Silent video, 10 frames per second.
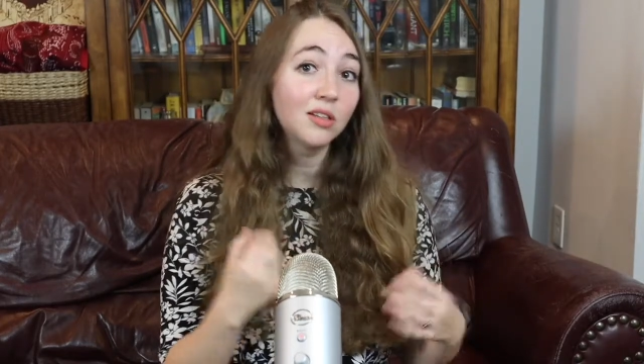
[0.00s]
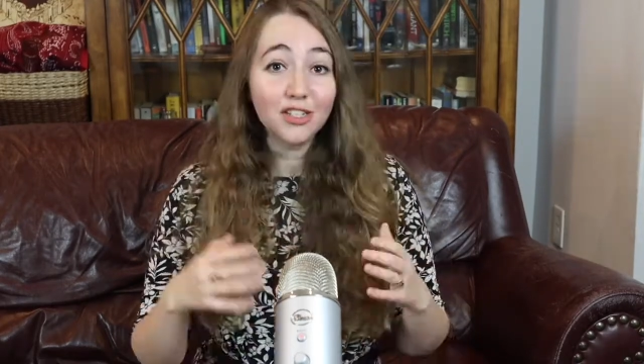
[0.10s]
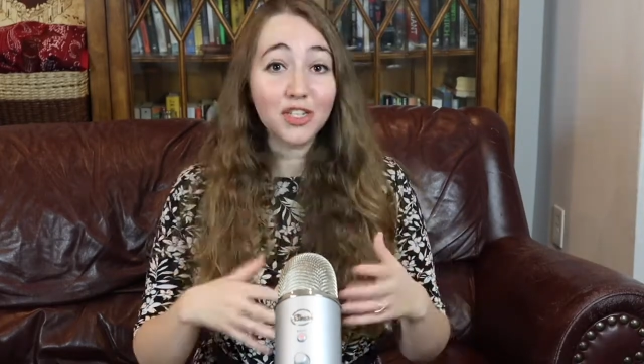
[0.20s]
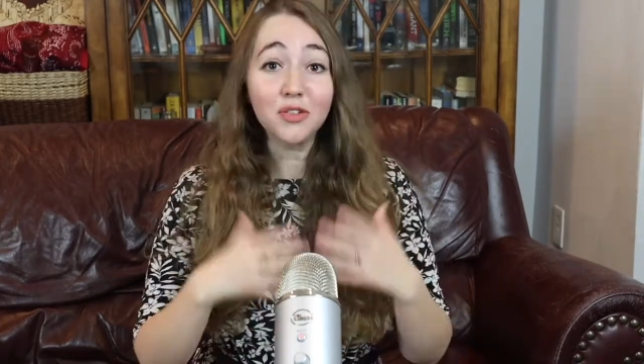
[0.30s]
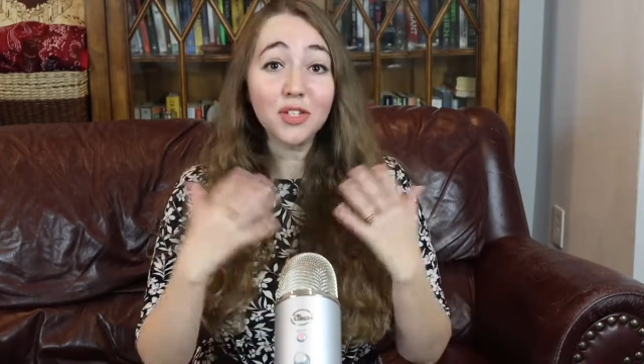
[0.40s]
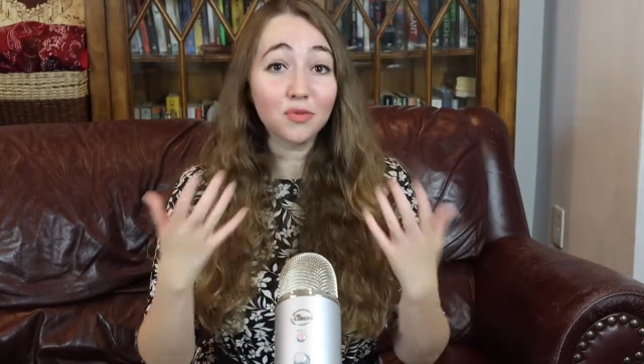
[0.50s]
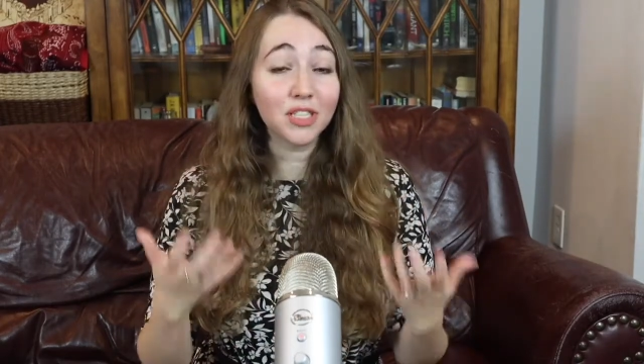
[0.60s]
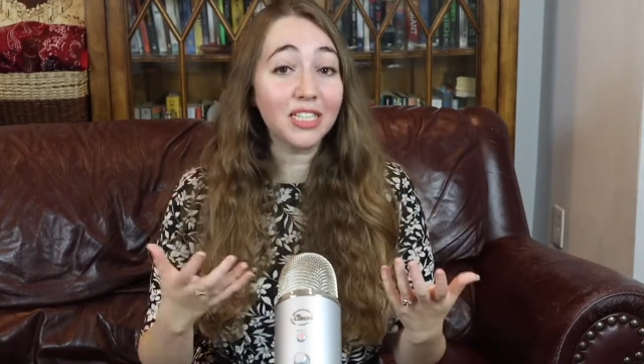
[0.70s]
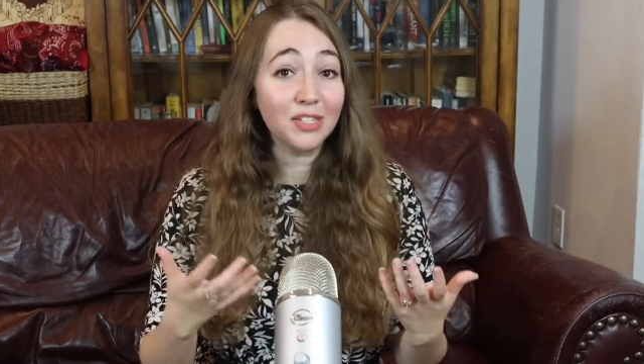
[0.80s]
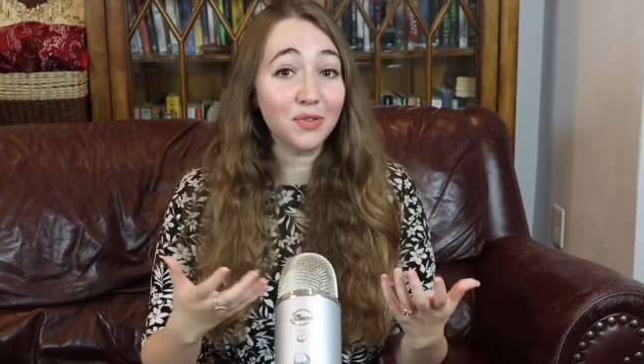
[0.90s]
So you can
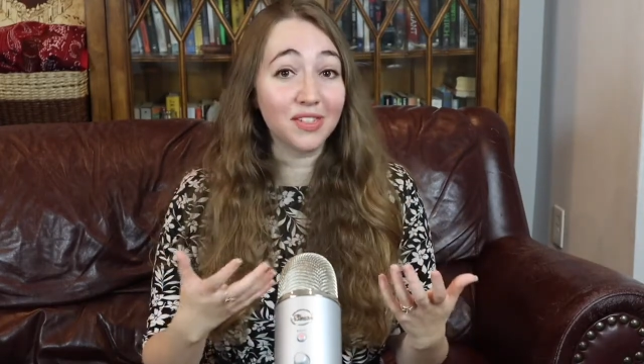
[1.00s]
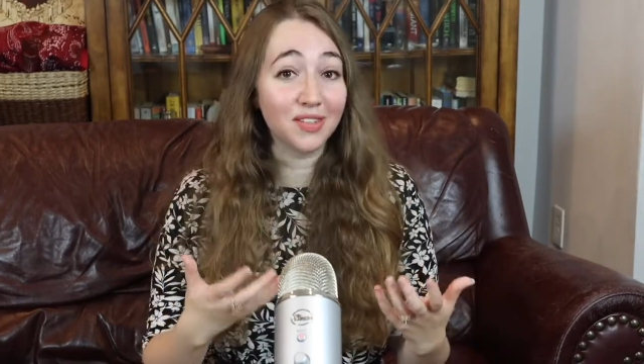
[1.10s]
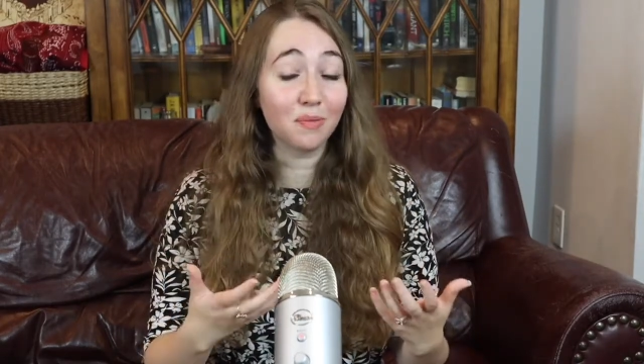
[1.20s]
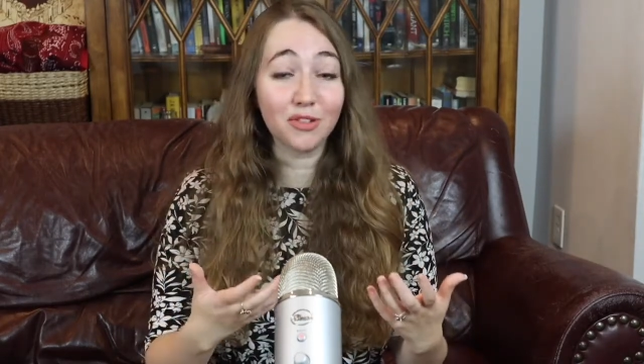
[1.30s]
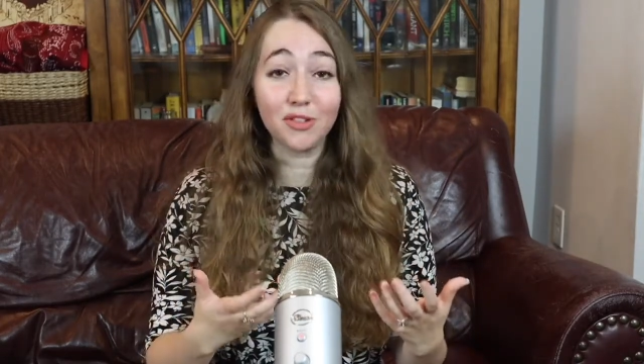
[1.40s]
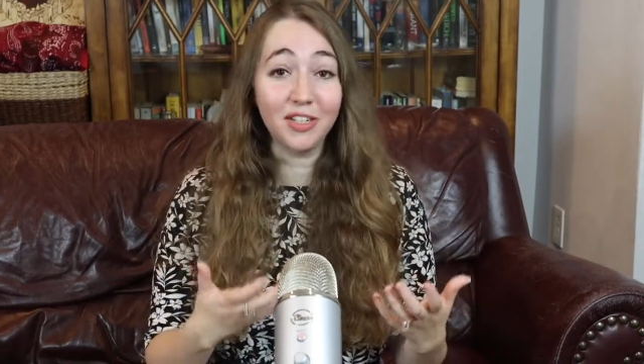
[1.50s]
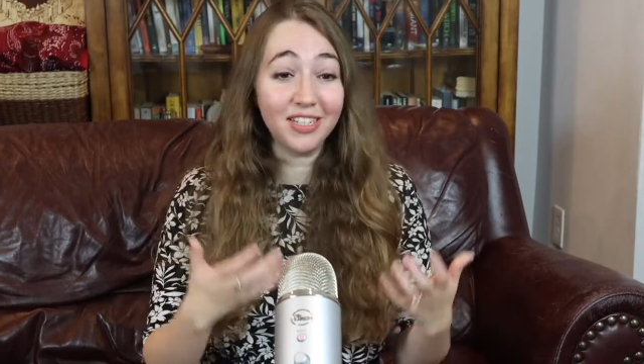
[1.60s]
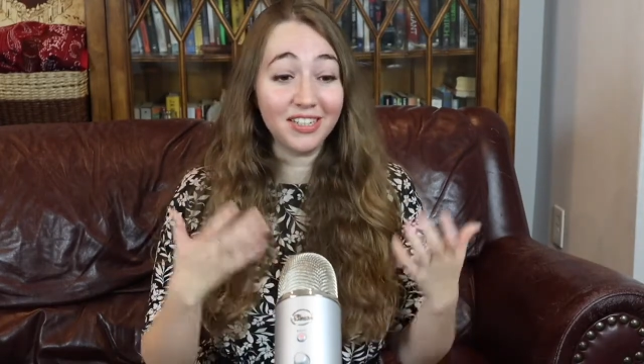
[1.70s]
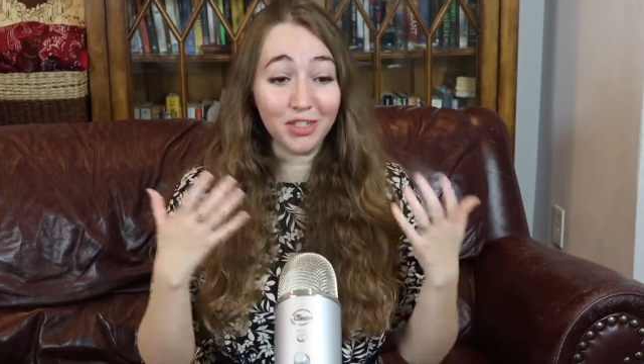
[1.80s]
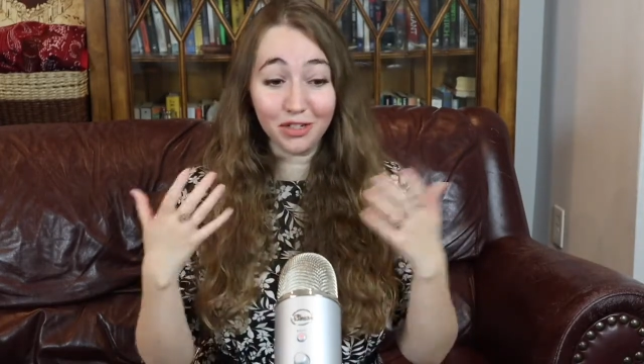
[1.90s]
really use this
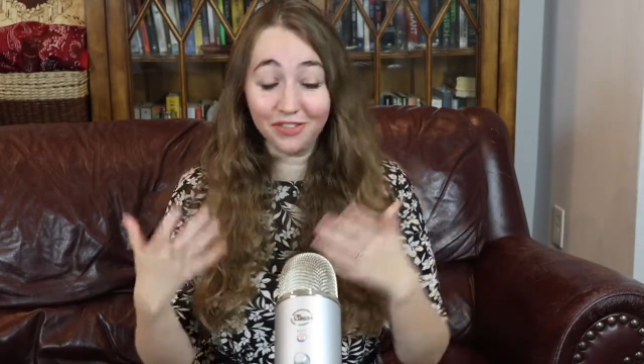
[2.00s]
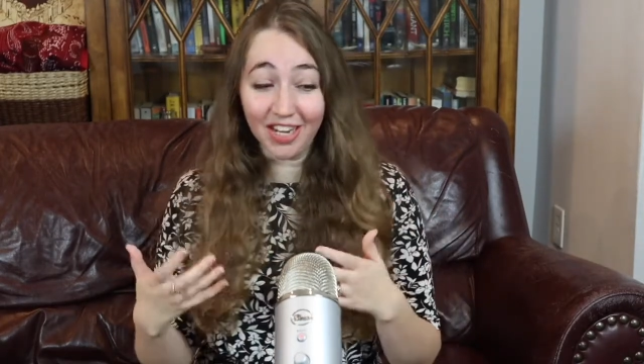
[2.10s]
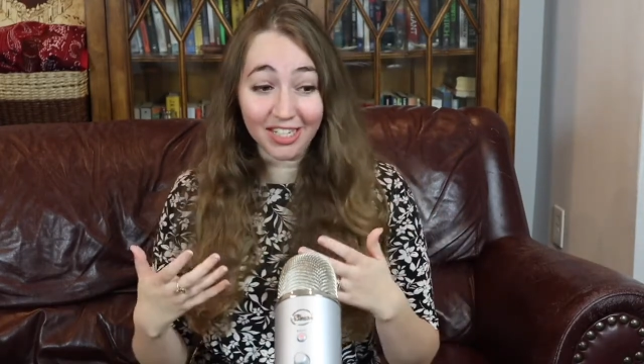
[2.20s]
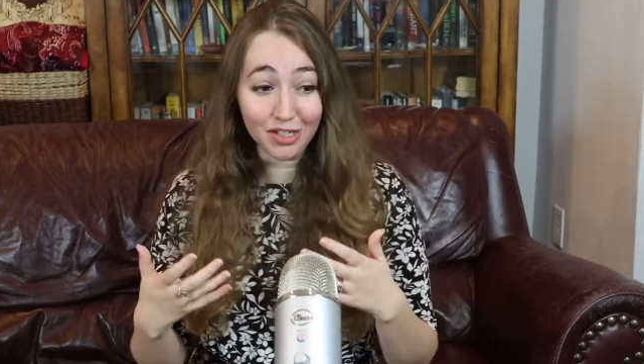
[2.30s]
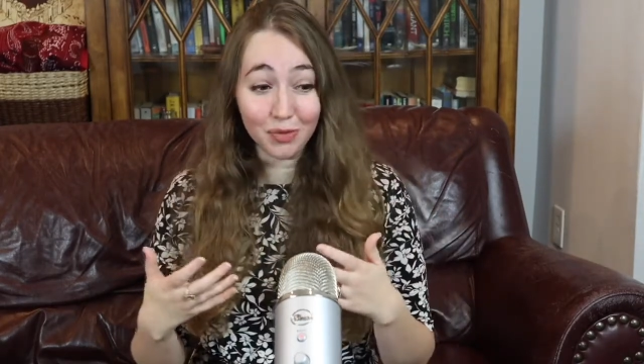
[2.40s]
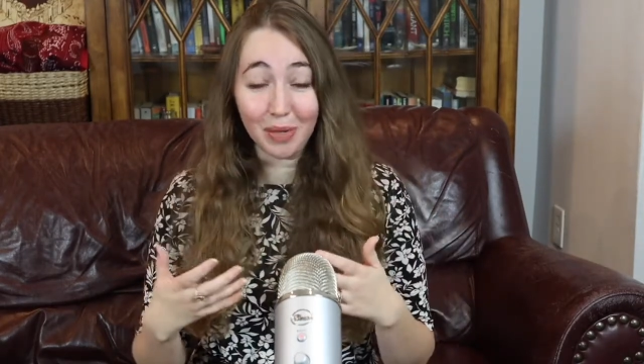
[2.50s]
opportunity to your advantage